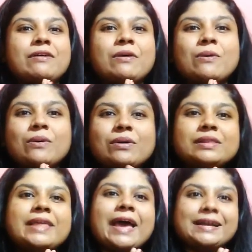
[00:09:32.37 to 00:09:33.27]
all
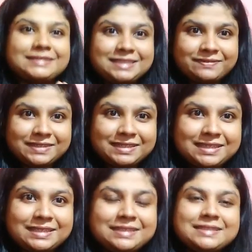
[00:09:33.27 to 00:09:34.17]
the
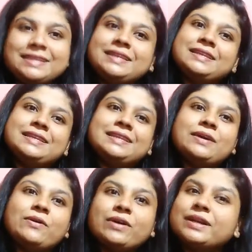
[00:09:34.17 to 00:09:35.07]
activities in the
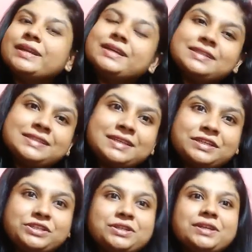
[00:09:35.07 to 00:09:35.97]

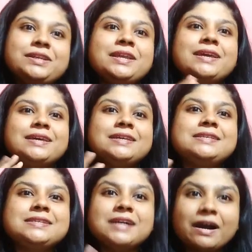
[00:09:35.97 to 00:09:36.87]
organization
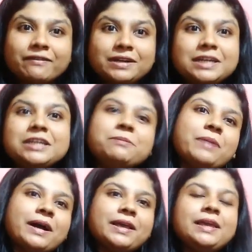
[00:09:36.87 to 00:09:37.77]
is governed
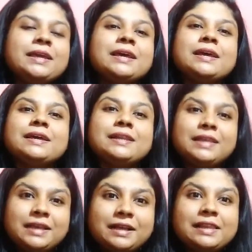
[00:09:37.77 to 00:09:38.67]
by
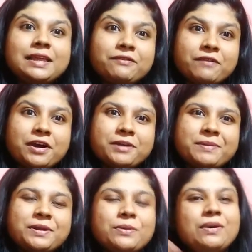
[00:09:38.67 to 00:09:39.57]
legal
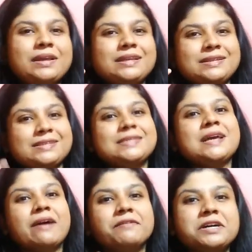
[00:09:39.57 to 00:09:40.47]
environment, or it's
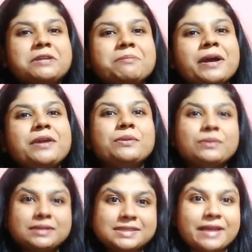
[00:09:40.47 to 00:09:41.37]
governed by
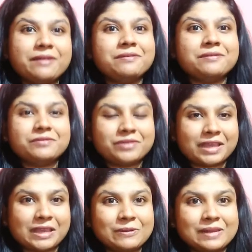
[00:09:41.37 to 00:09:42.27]
rules and
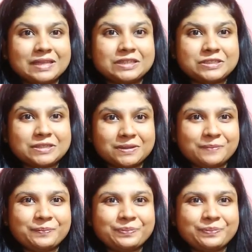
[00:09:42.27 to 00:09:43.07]
regulation.